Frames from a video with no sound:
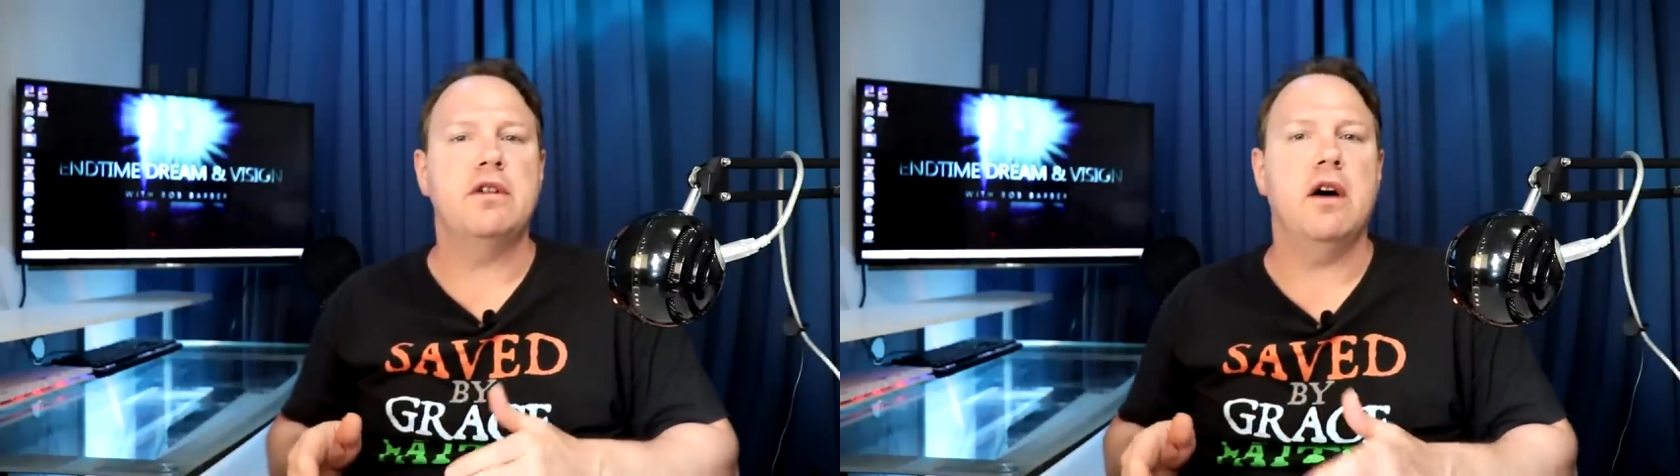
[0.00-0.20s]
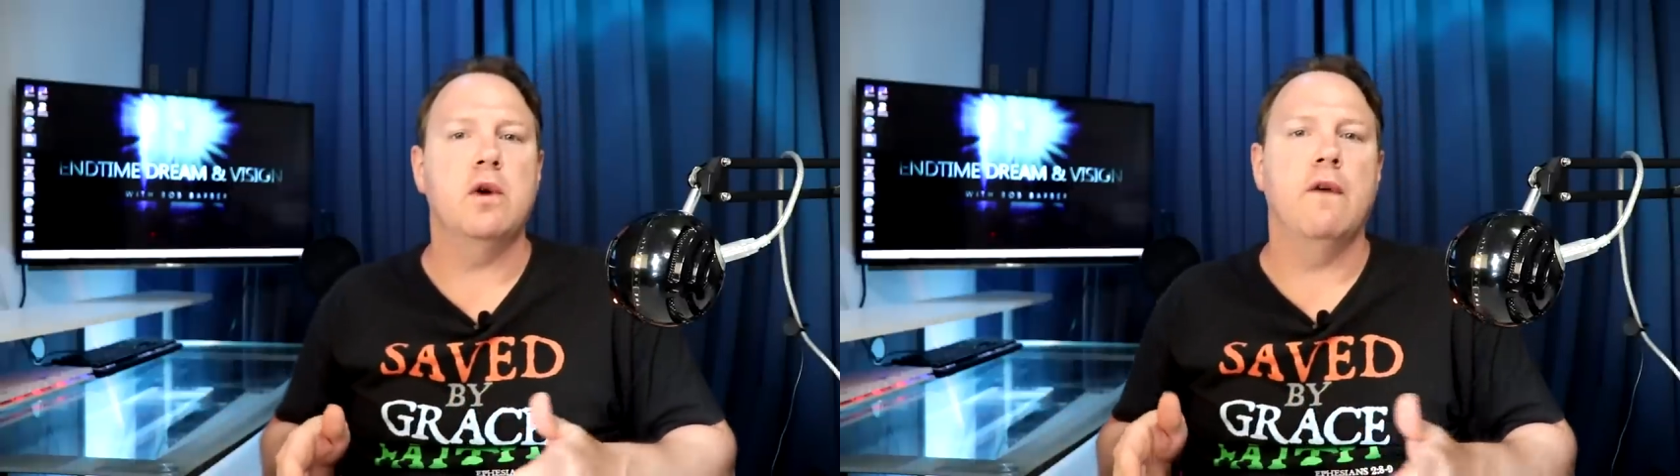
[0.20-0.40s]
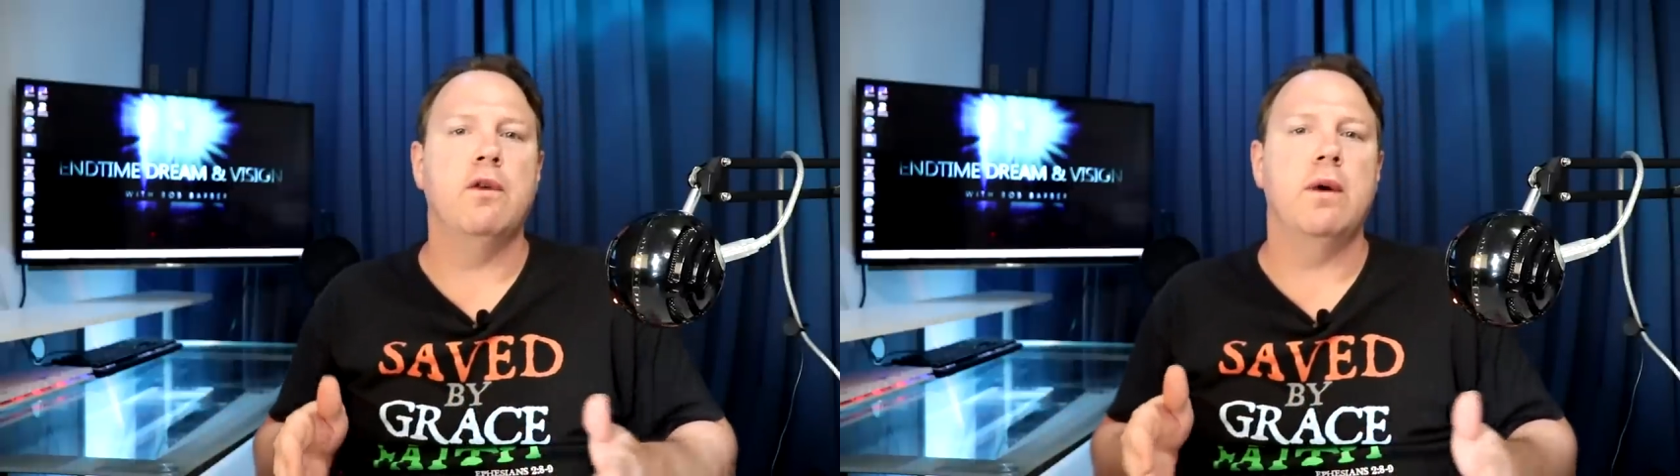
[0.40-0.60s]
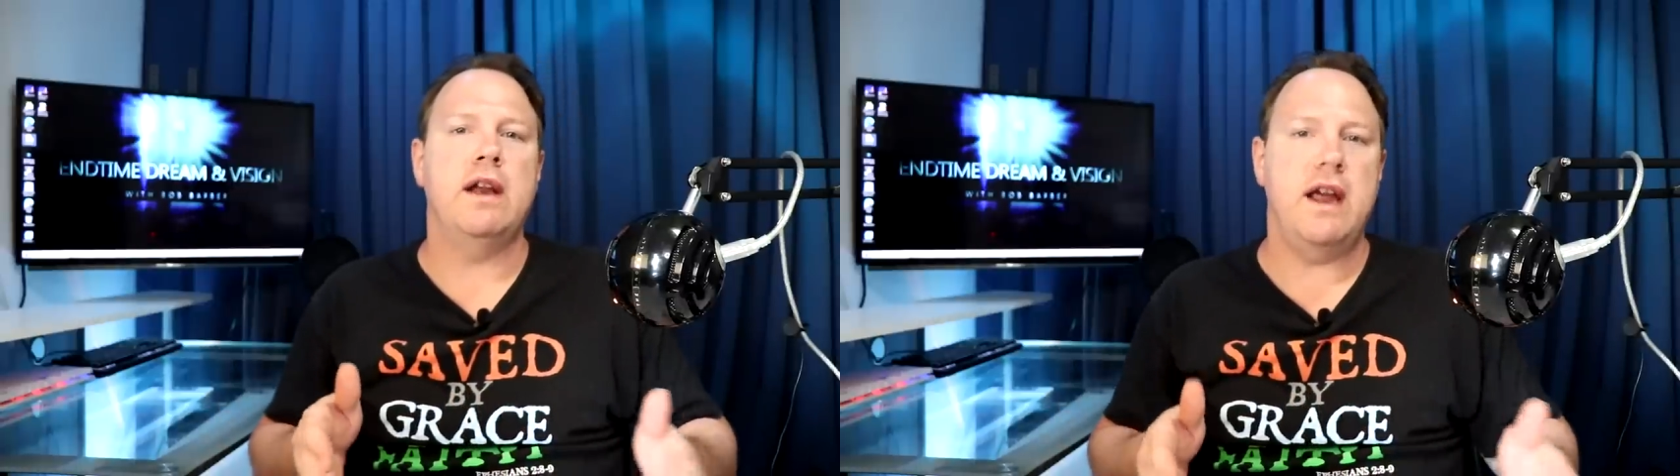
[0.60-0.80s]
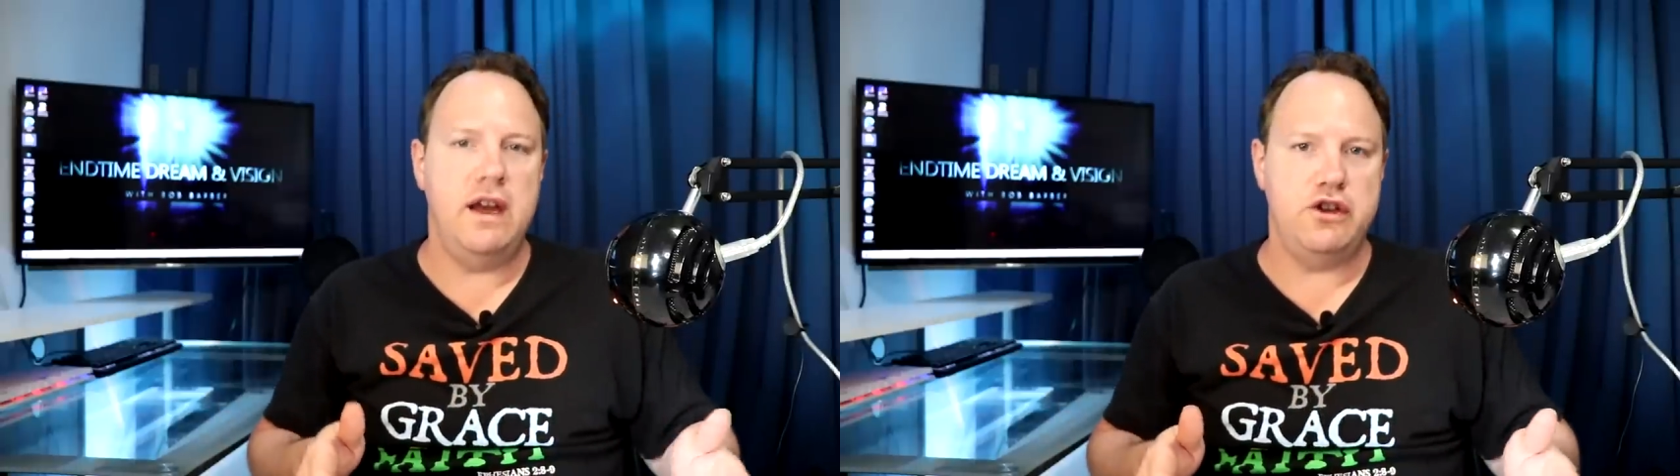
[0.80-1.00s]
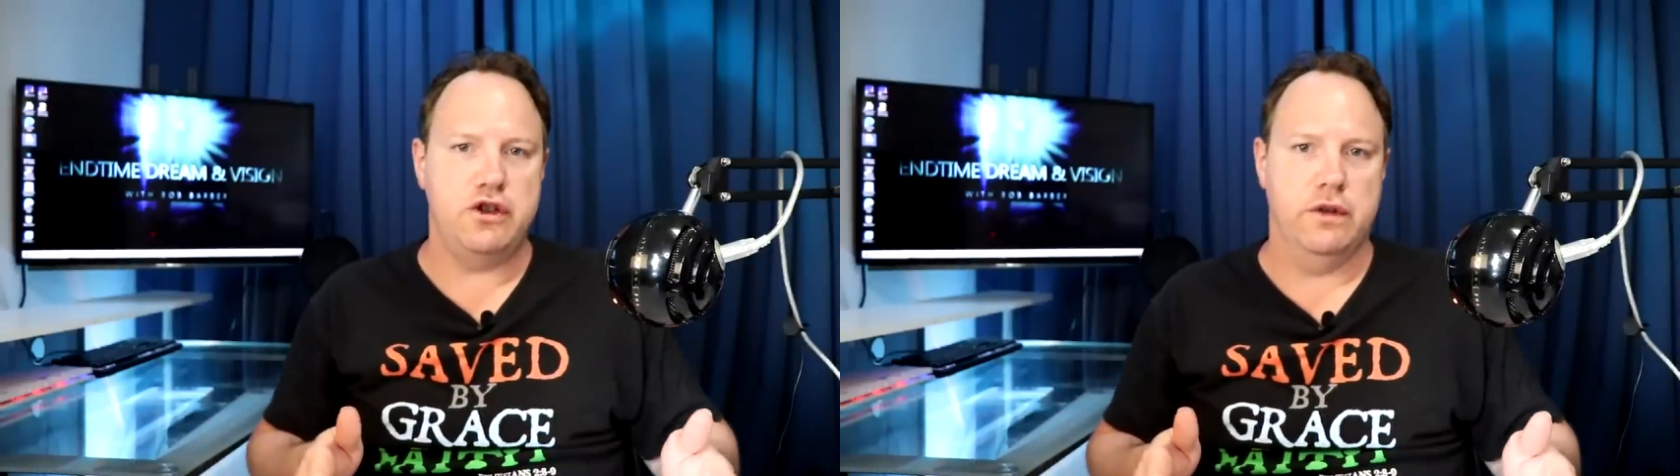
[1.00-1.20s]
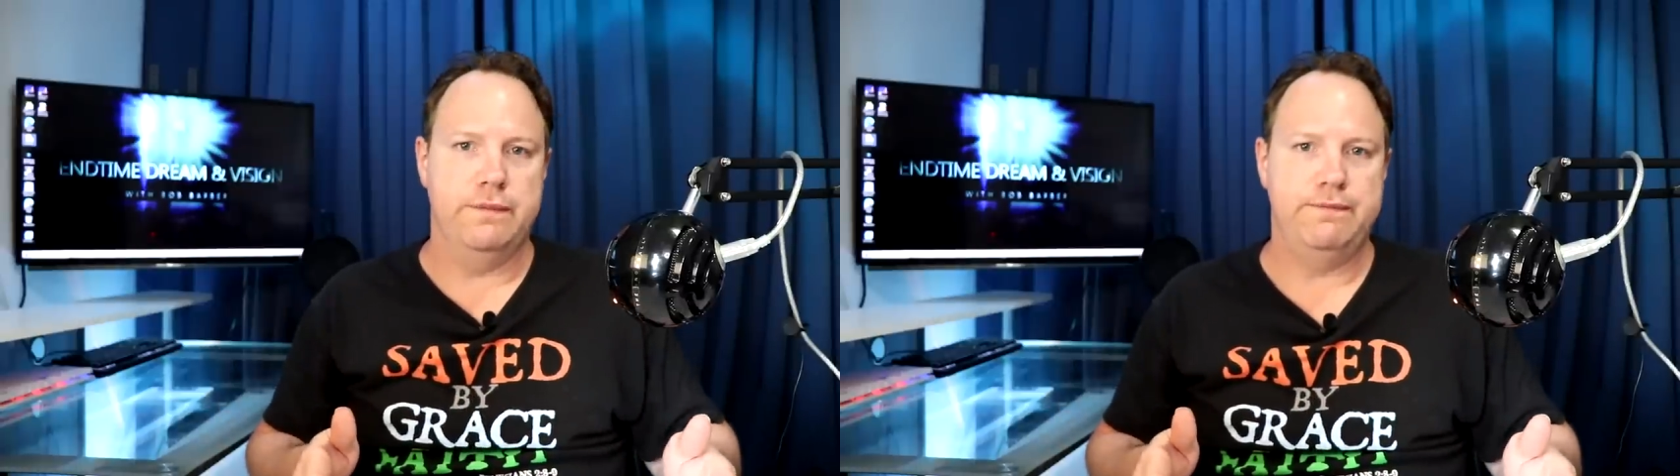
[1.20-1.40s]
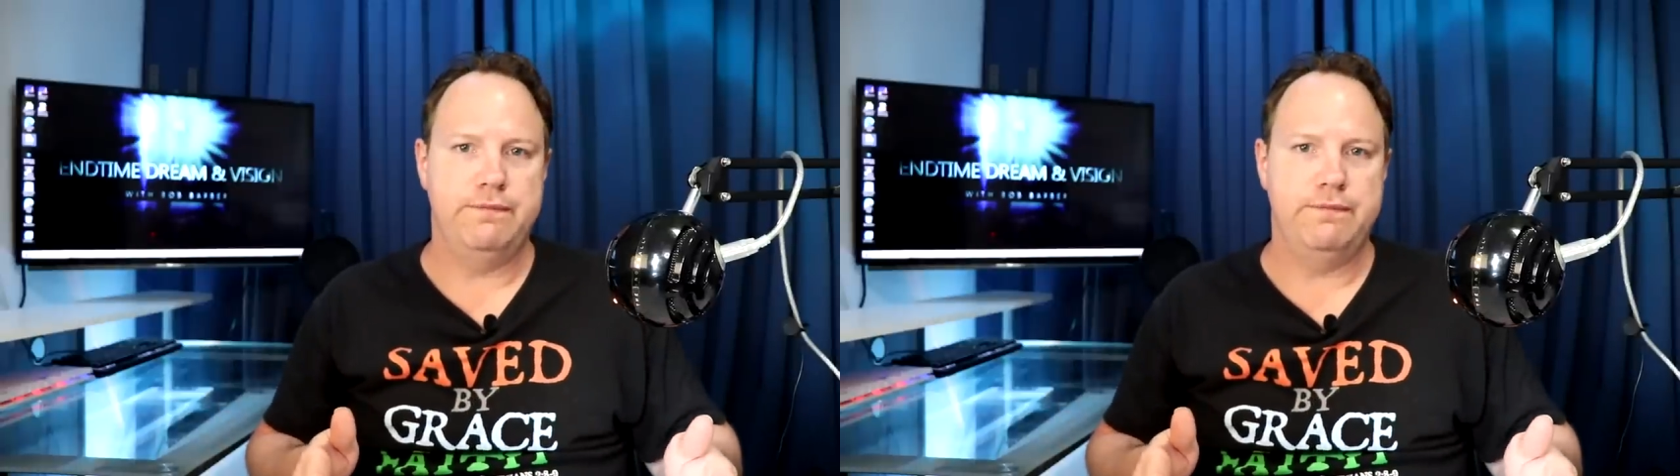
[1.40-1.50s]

saw an overweight angel?